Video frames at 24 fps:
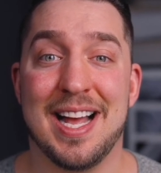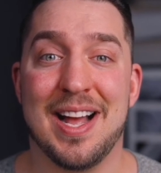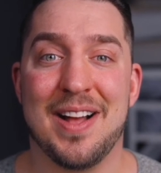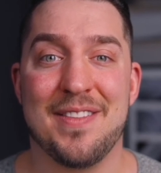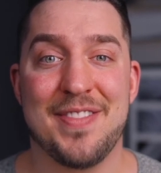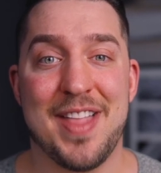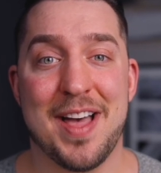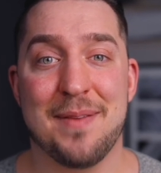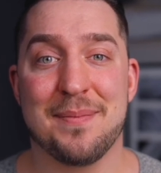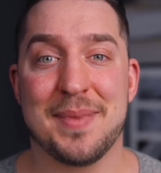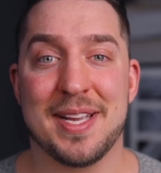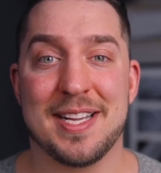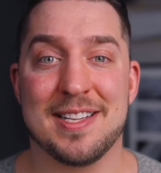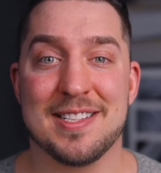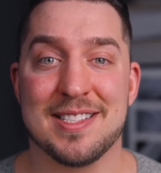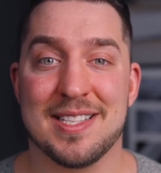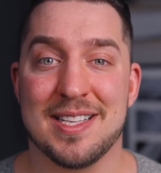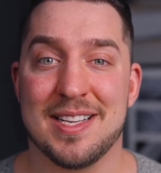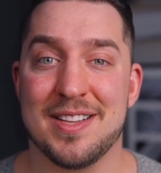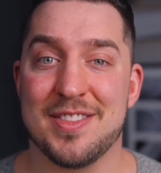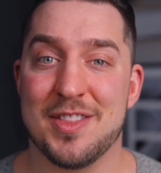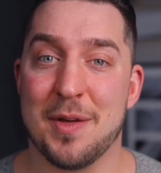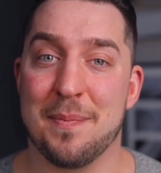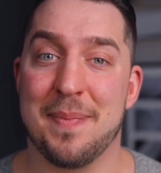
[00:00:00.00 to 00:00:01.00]
That means
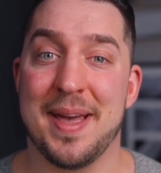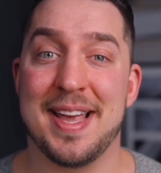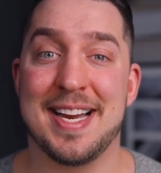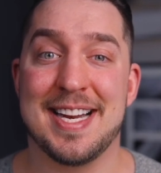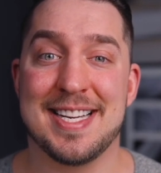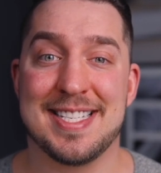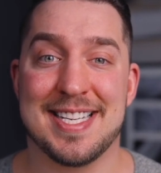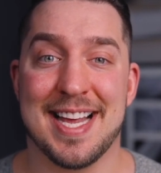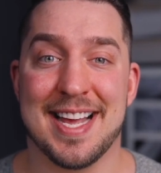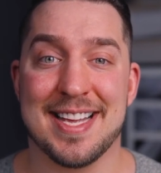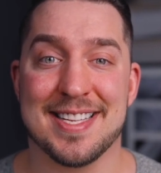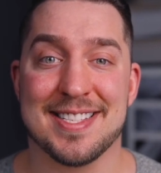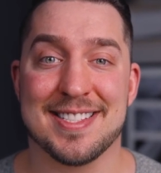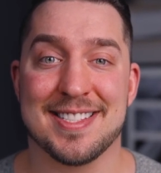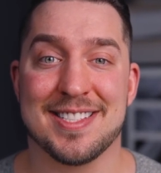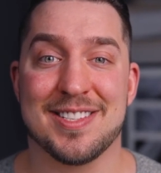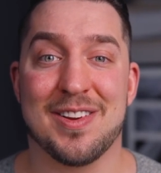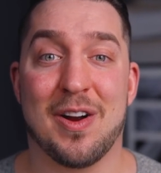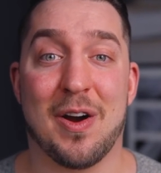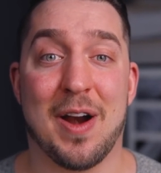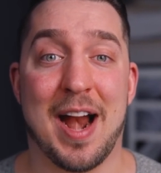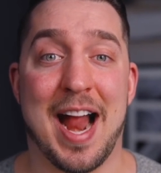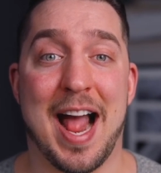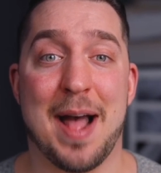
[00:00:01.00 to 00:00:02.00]
the beta tests
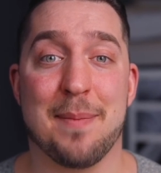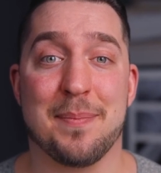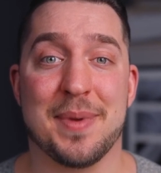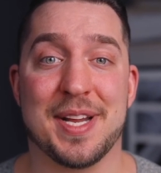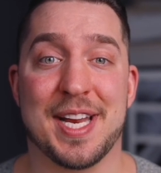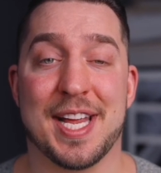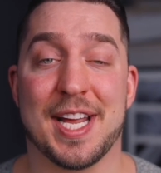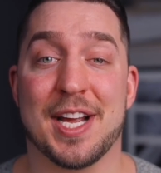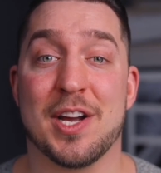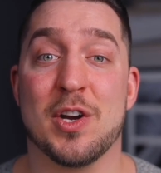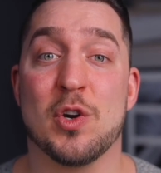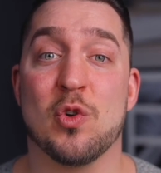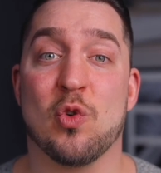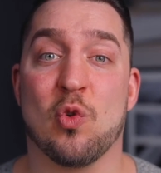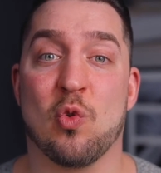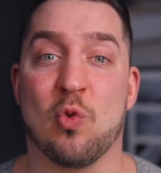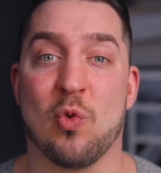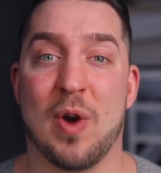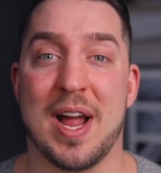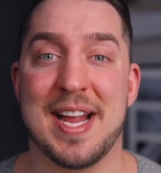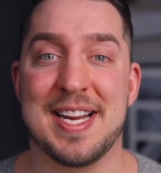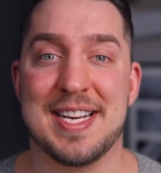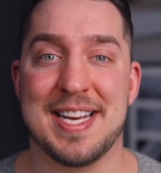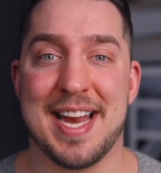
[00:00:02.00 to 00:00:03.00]
are happening
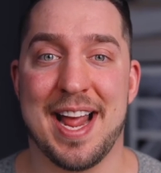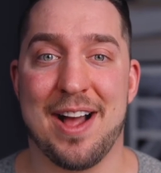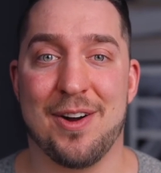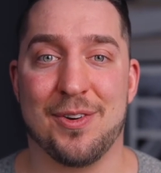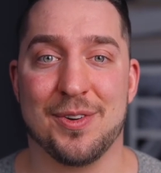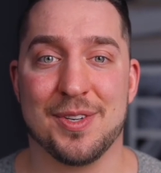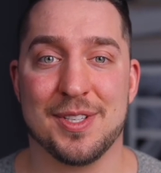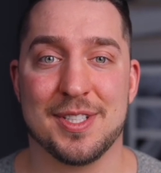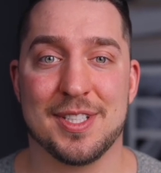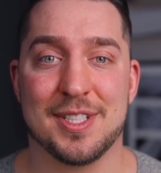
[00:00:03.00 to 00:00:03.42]
right now.